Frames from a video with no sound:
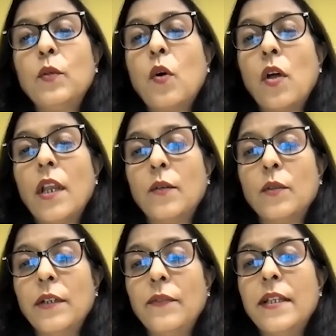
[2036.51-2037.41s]
call out
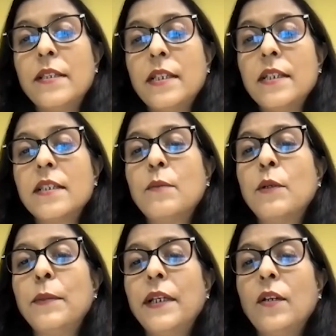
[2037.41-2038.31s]
if they see someone
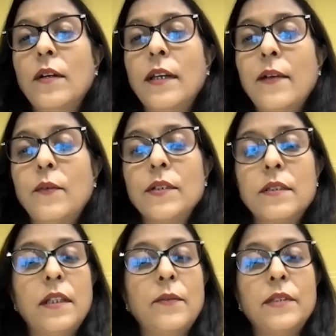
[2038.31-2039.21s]
being non-diverse,
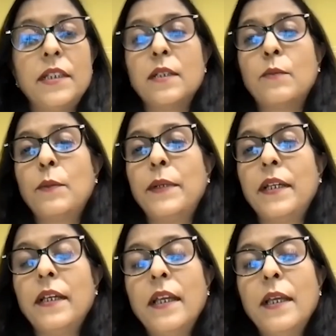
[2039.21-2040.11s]
they see someone